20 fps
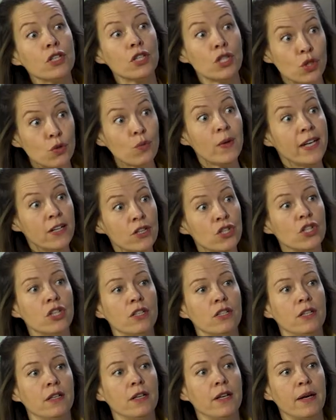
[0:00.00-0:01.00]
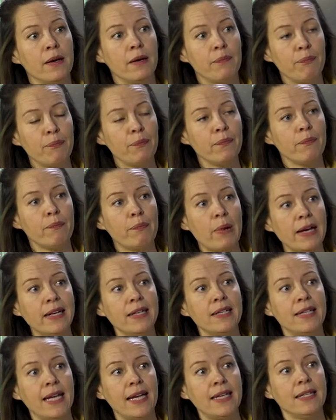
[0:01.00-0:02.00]
a switch, to, pun
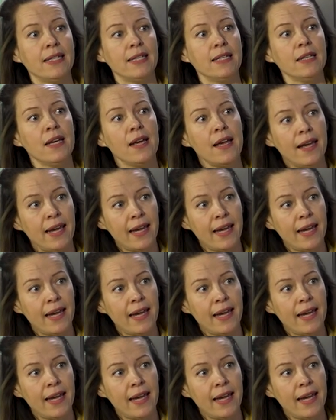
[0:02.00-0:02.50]
intended,